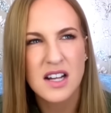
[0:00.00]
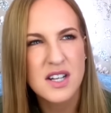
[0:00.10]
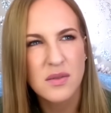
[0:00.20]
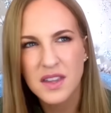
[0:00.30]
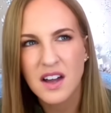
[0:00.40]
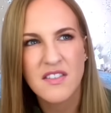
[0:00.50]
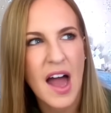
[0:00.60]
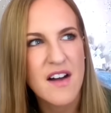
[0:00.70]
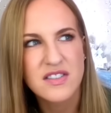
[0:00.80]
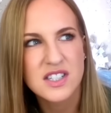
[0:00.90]
don't think I've
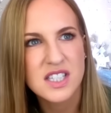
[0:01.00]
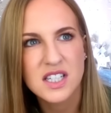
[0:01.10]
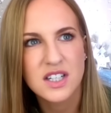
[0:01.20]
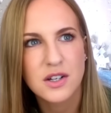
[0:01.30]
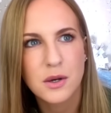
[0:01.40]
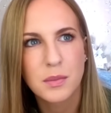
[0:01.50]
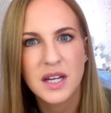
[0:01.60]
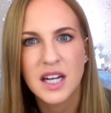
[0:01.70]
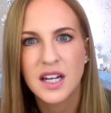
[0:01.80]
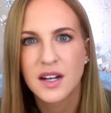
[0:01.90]
ever seen a
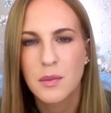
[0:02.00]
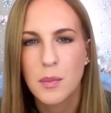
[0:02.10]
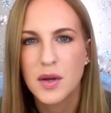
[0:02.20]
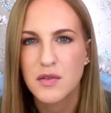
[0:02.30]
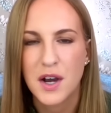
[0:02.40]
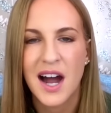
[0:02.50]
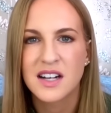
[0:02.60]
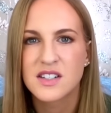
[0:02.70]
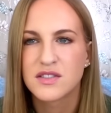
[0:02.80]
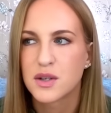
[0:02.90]
European be
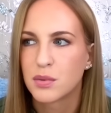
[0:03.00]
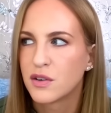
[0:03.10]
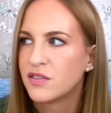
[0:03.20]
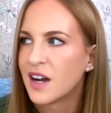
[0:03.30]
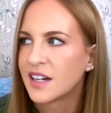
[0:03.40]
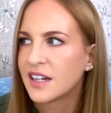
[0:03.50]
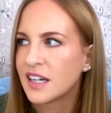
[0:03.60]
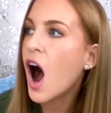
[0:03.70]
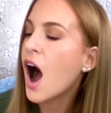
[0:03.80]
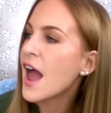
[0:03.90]
reactive to
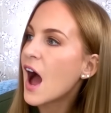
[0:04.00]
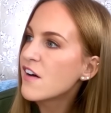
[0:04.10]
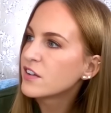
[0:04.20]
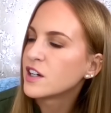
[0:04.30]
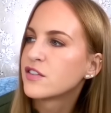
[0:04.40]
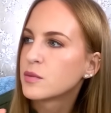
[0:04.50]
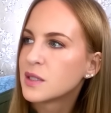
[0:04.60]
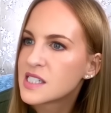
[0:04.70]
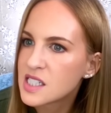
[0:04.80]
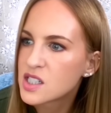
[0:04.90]
profanity. I have heard from
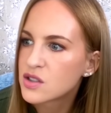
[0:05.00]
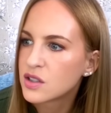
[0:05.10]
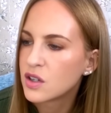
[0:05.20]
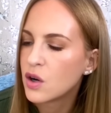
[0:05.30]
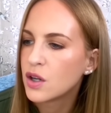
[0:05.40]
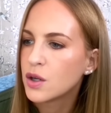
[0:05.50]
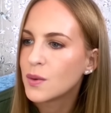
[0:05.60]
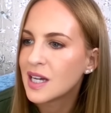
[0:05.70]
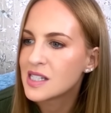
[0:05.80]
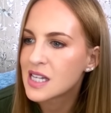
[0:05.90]
my sister-in-law, who
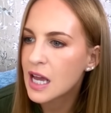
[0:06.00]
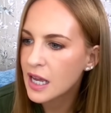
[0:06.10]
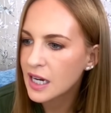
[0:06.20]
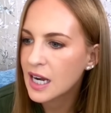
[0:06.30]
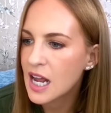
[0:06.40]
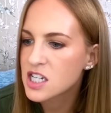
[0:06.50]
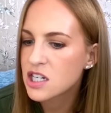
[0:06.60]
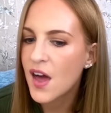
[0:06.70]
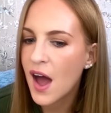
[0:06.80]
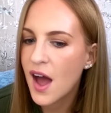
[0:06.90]
is
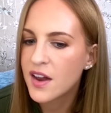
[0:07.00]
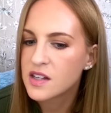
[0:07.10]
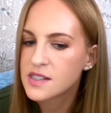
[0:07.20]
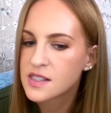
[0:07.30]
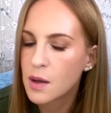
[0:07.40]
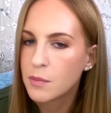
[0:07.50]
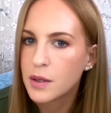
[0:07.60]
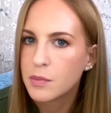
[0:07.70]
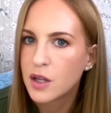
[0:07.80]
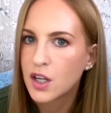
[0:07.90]
English, that some
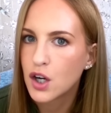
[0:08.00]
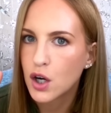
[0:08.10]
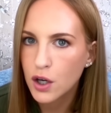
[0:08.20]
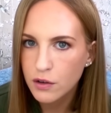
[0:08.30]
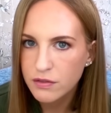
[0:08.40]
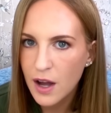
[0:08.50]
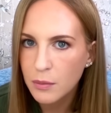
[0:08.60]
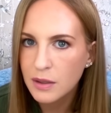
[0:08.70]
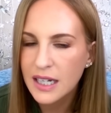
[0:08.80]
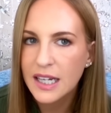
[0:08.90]
people in her
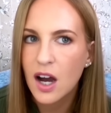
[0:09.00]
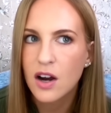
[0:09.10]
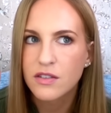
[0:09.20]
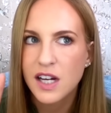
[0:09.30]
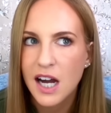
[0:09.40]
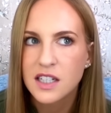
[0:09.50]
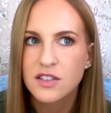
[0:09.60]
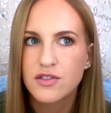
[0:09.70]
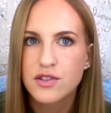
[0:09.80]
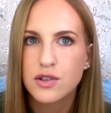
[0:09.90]
family are
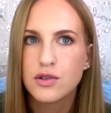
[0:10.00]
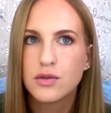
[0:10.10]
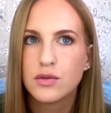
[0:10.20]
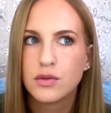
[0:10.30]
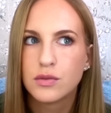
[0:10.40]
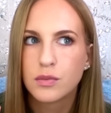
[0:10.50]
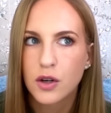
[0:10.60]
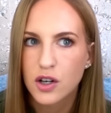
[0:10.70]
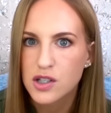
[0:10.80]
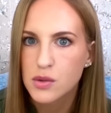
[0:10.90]
reactive to
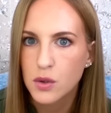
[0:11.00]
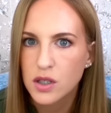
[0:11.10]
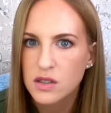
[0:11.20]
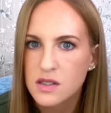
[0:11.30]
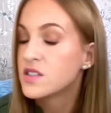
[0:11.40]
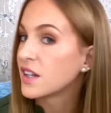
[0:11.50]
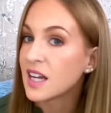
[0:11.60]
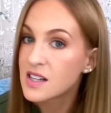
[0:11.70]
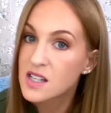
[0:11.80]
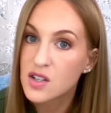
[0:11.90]
curse words. So
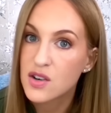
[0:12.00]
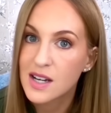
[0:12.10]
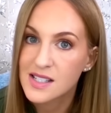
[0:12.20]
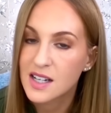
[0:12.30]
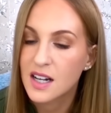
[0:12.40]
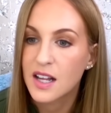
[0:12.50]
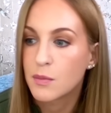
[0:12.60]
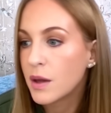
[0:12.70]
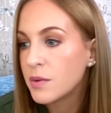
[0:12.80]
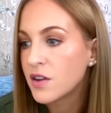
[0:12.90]
that's interesting. Like
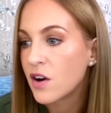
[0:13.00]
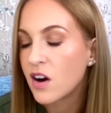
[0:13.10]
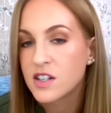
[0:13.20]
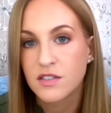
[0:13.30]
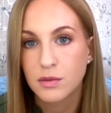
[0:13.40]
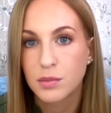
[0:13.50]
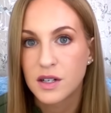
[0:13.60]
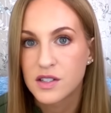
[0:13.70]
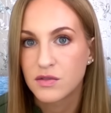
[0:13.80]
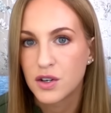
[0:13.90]
maybe there are different
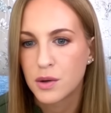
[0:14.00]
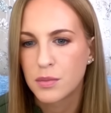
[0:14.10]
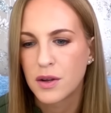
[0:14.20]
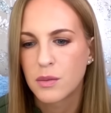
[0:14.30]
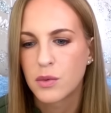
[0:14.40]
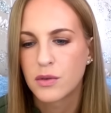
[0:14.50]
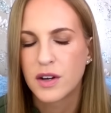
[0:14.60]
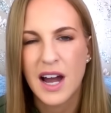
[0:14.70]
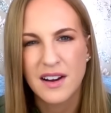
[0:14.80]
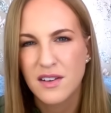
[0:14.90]
parts of Europe that are more
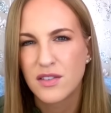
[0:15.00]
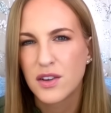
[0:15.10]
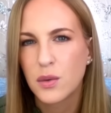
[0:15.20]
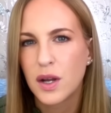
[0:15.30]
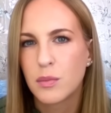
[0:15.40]
reactive to it,